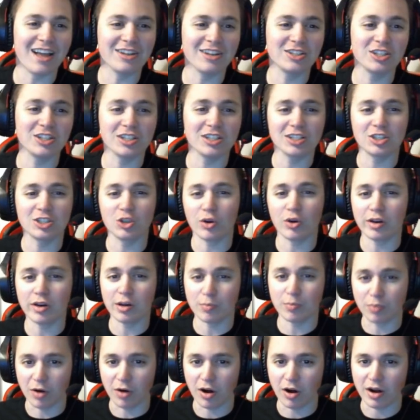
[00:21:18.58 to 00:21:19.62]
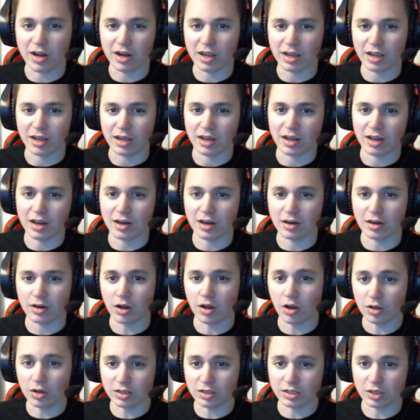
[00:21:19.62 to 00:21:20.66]
just join your party, and
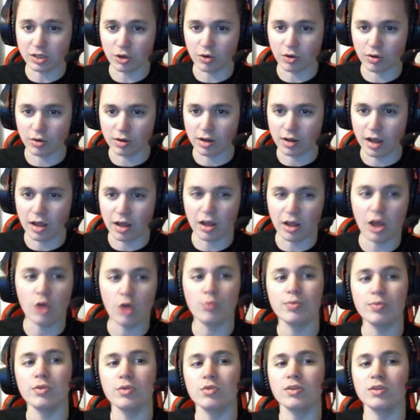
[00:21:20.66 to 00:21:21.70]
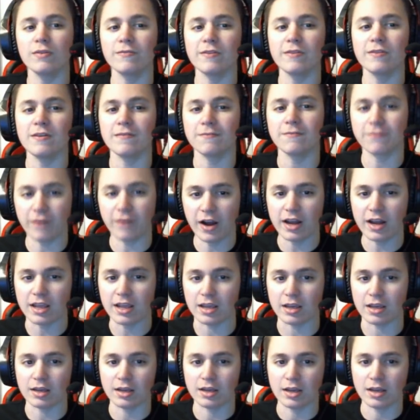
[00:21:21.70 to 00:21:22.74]
also, I'll help you defeat
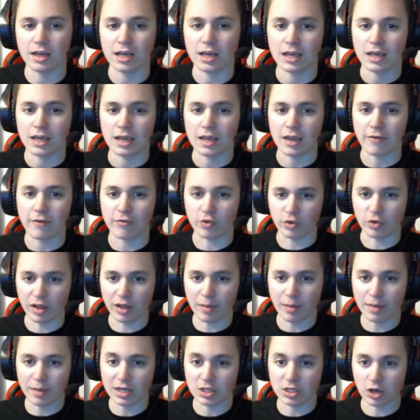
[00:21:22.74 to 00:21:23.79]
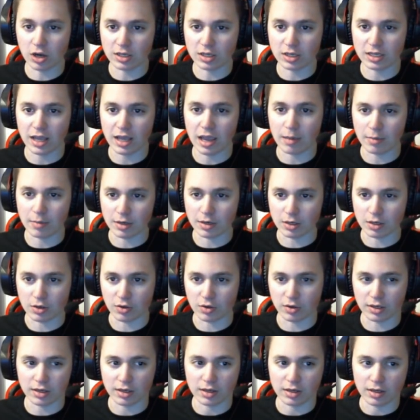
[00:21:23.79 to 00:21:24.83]
Freddy, if you let me talk to
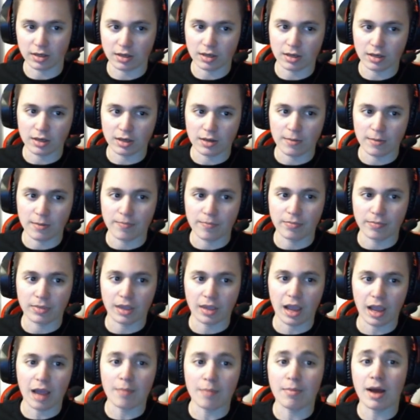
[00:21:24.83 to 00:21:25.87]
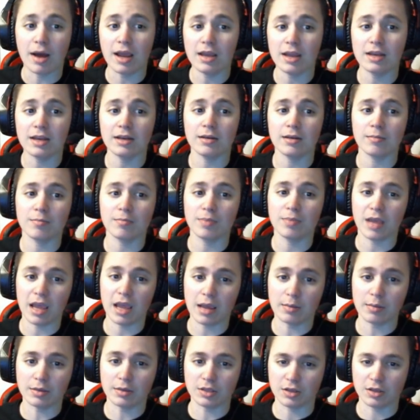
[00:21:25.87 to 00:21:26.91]
Amadeus. I might be
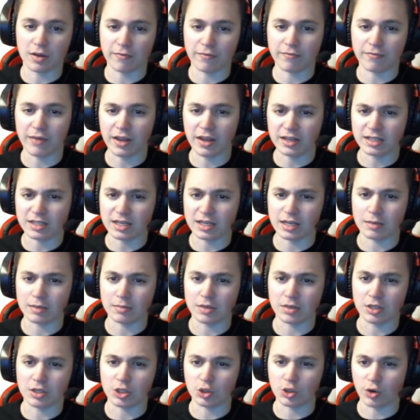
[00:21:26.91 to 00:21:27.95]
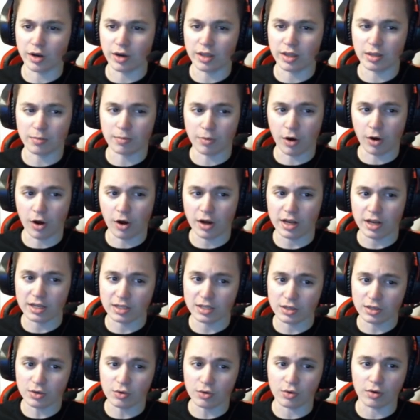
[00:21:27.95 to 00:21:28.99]
able to convince him to join the party
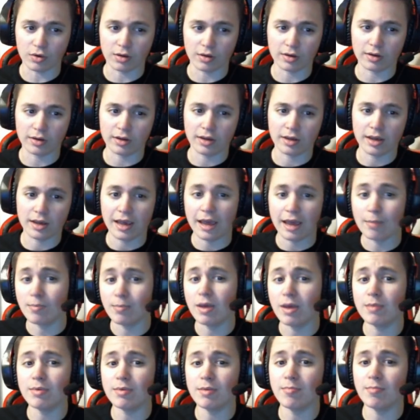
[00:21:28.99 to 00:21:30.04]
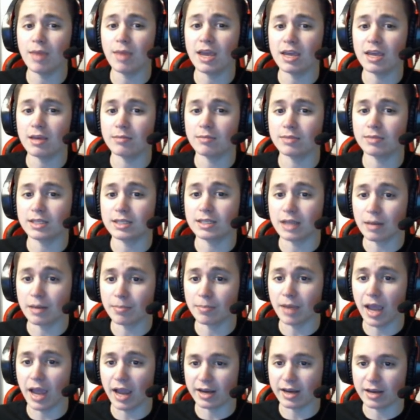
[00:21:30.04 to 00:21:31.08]
too, and maybe make him stop
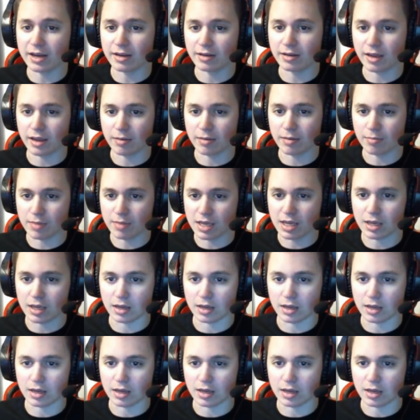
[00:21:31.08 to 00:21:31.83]
acting like me.